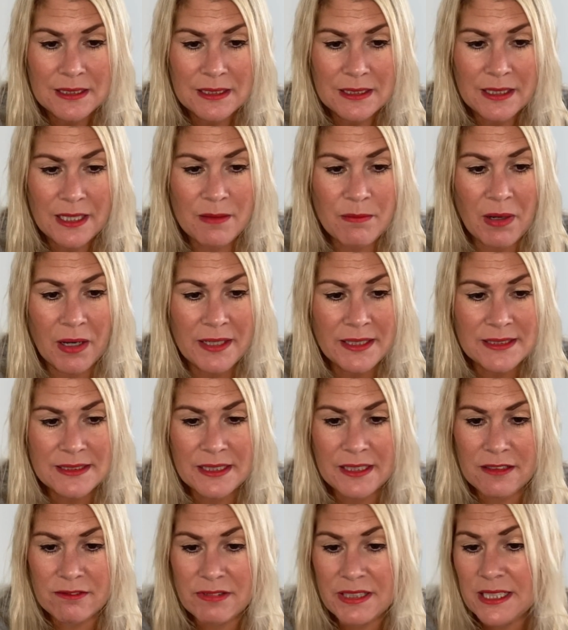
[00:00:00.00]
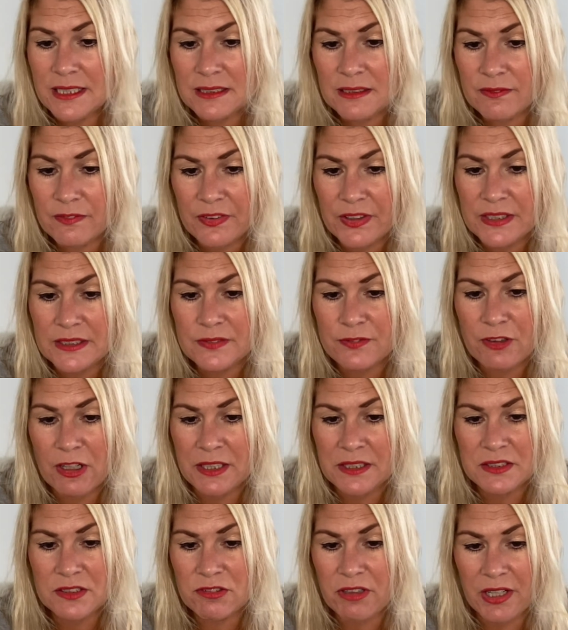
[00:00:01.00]
He might see a reason for his
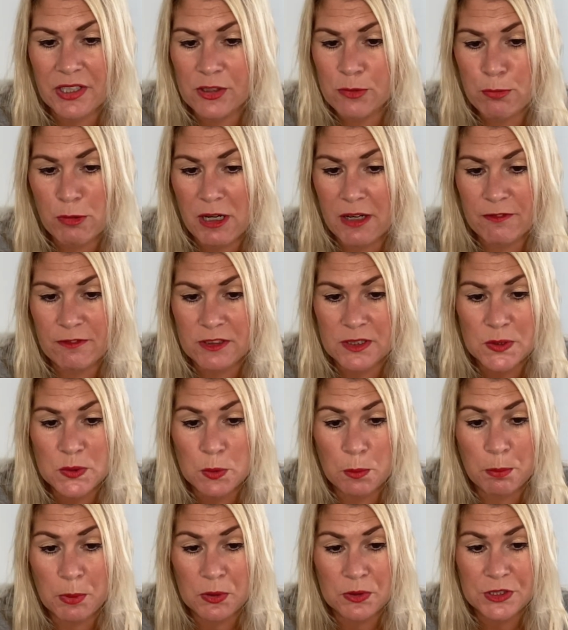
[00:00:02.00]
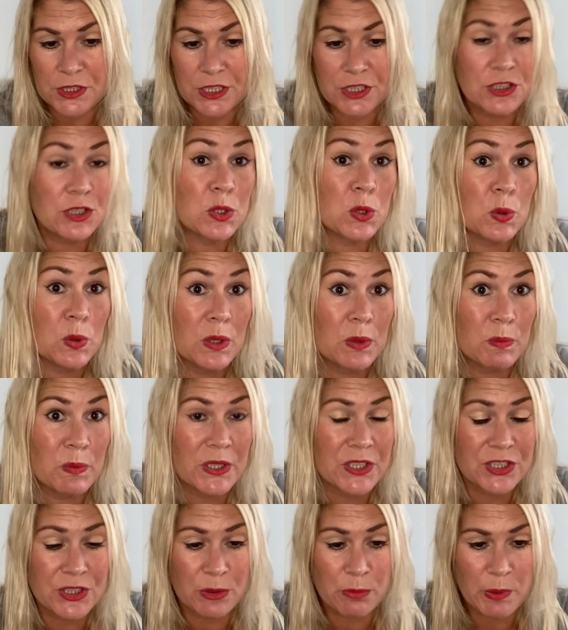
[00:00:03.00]
friend's strange preference or bondage, call it
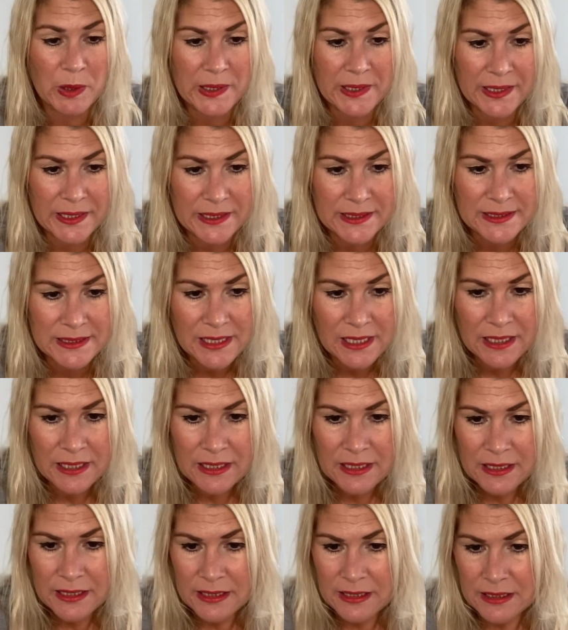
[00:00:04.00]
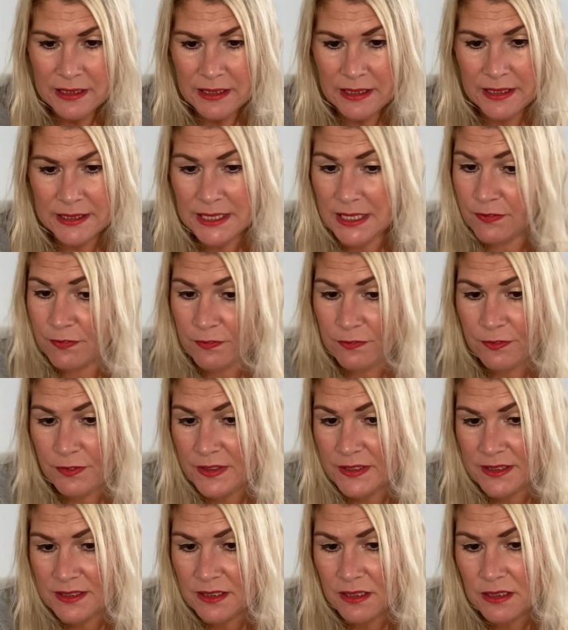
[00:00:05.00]
which you please, and even for
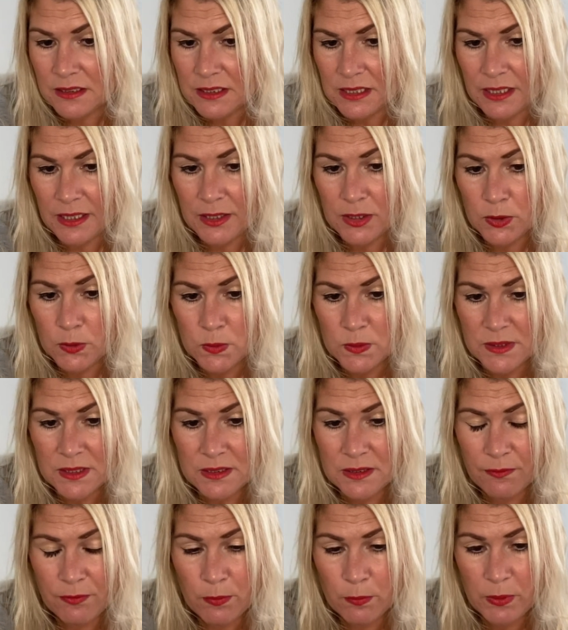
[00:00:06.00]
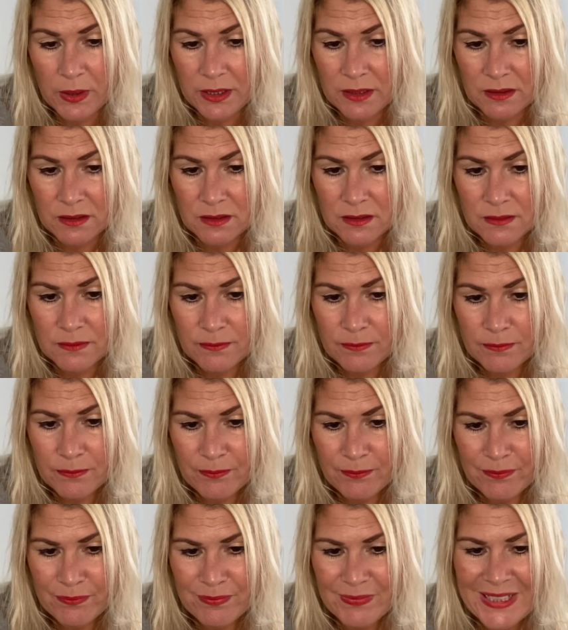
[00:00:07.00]
the startling clauses of the will.
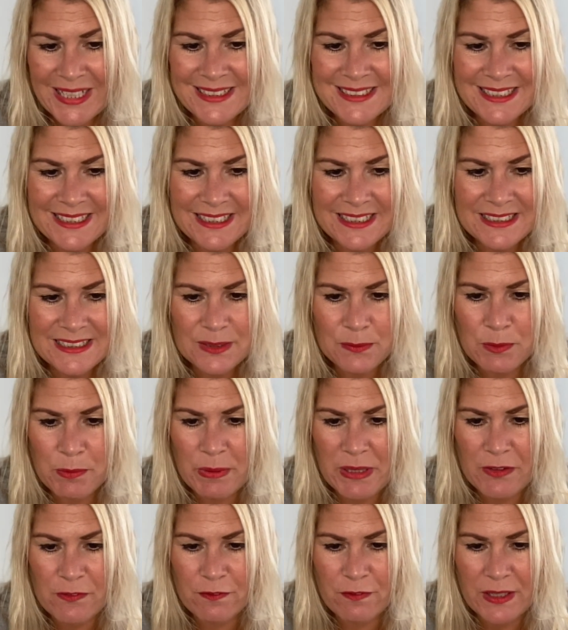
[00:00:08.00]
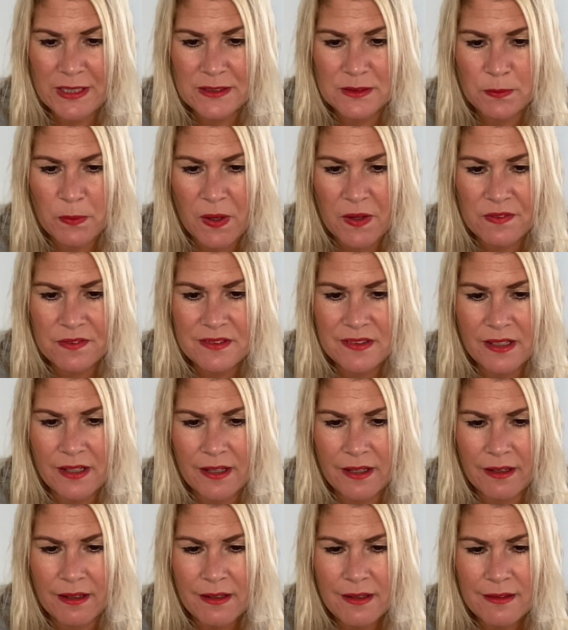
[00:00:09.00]
And at least it would be a face worth
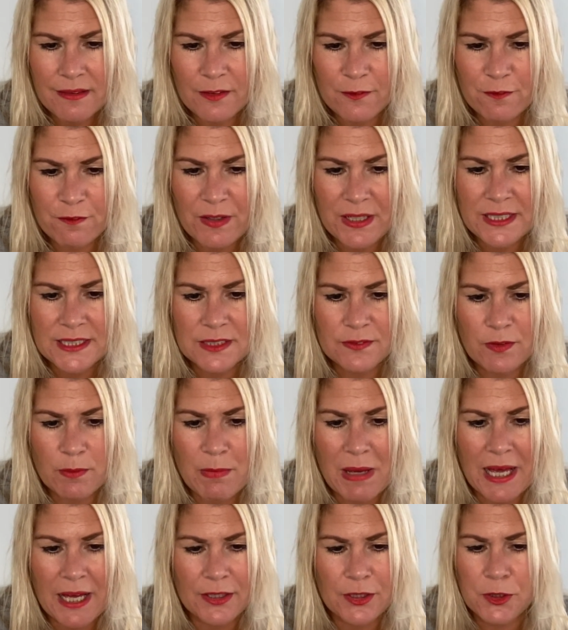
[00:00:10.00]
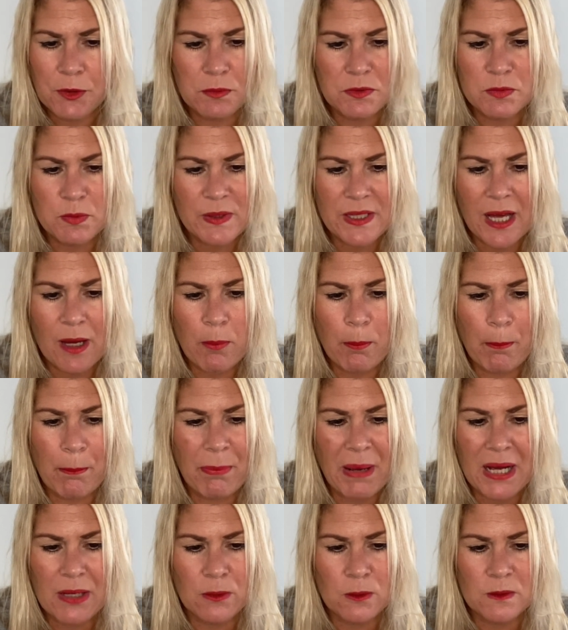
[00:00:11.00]
seeing, the face of a man who was without
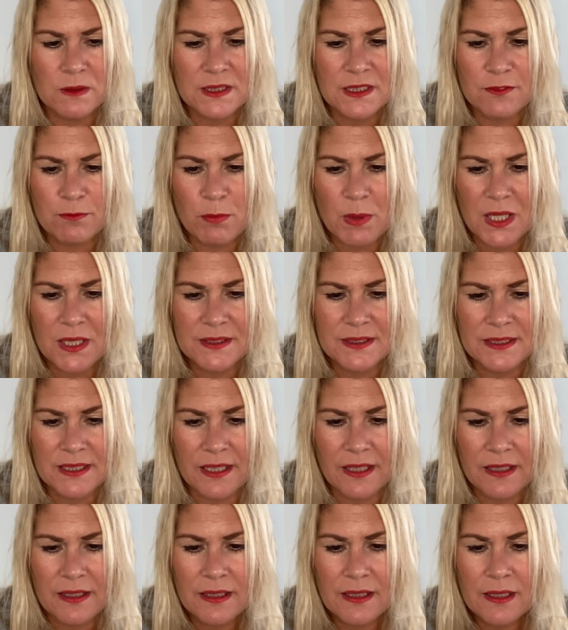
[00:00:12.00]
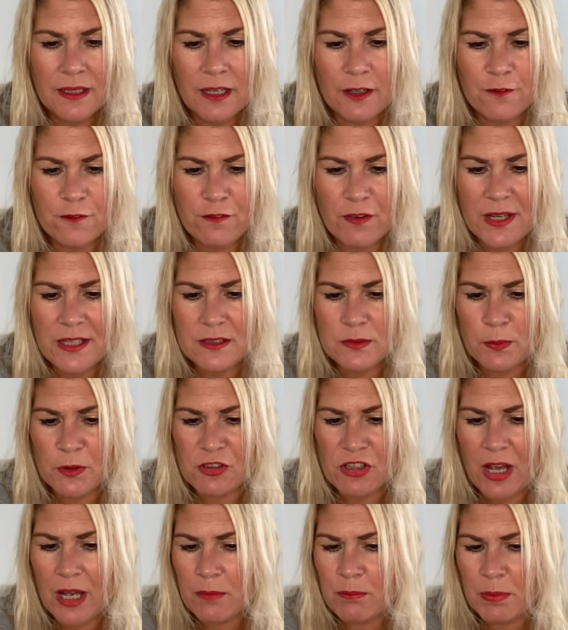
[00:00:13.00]
bowels of mercy, a face
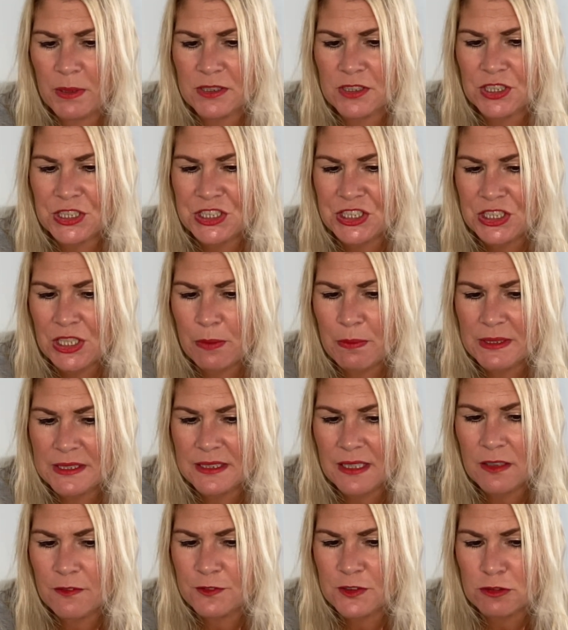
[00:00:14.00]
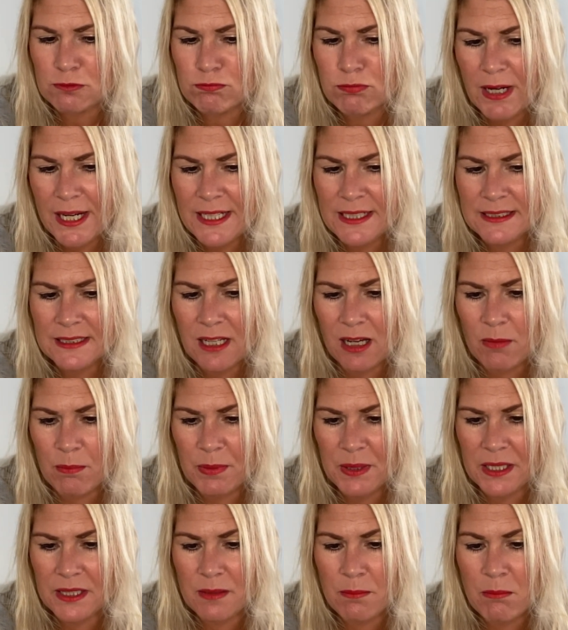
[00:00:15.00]
which had but to show itself to raise up
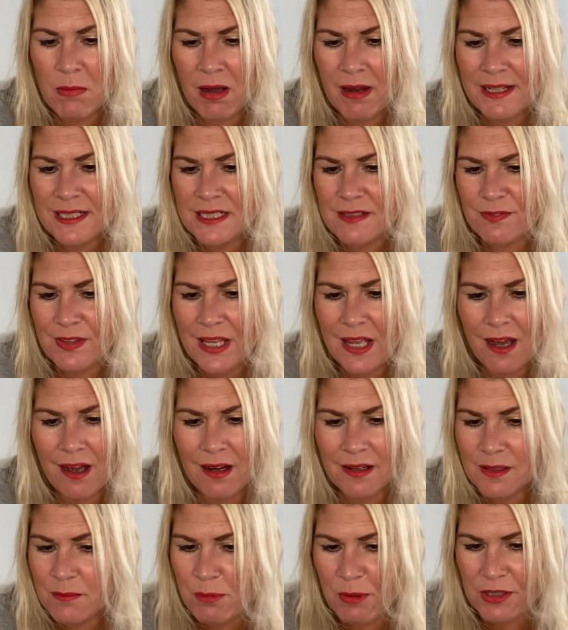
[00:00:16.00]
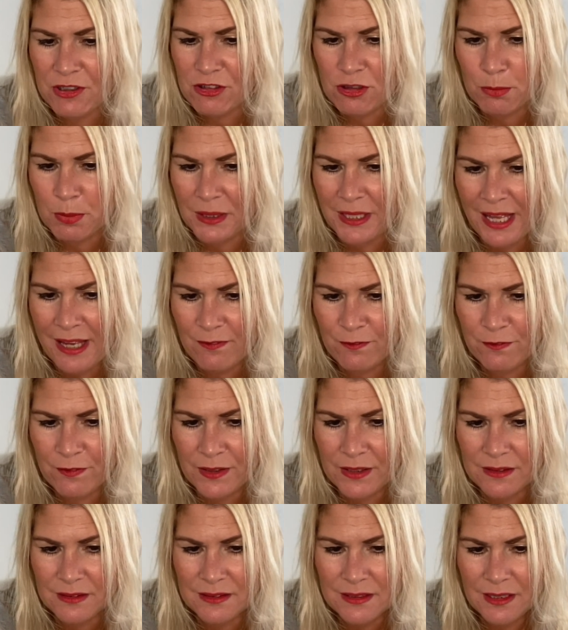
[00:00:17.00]
in the mind of the unimpressionable
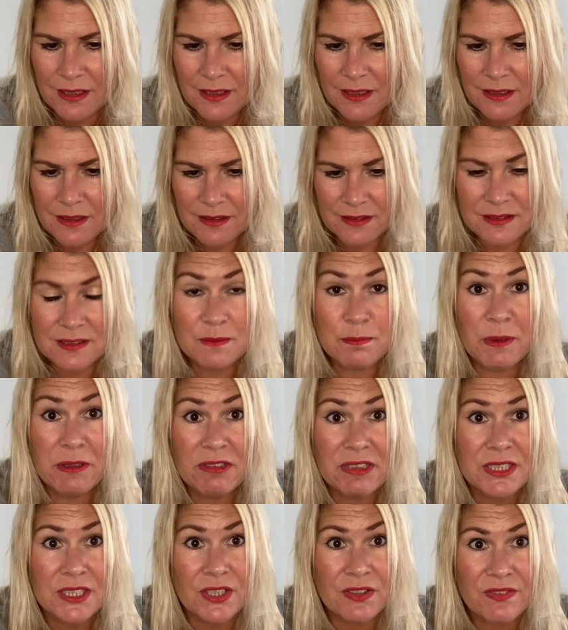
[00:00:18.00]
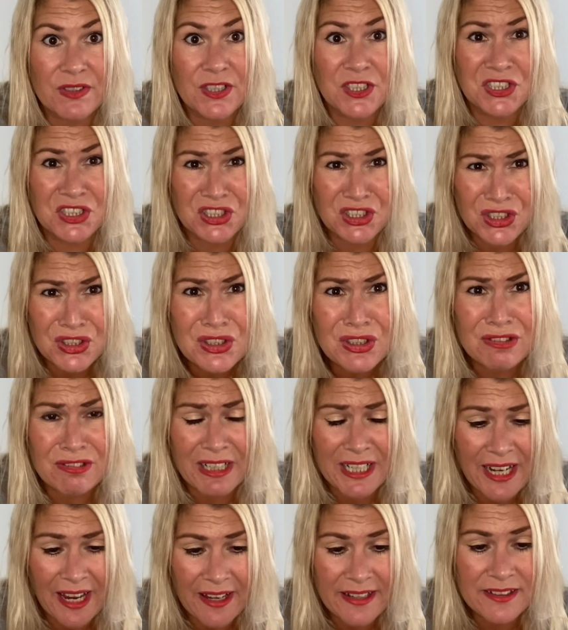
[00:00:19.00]
Enfield a spirit of
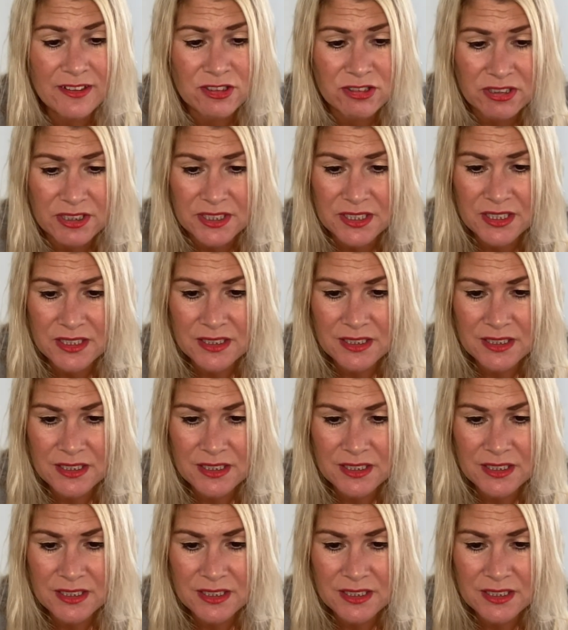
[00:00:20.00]
enduring hatred.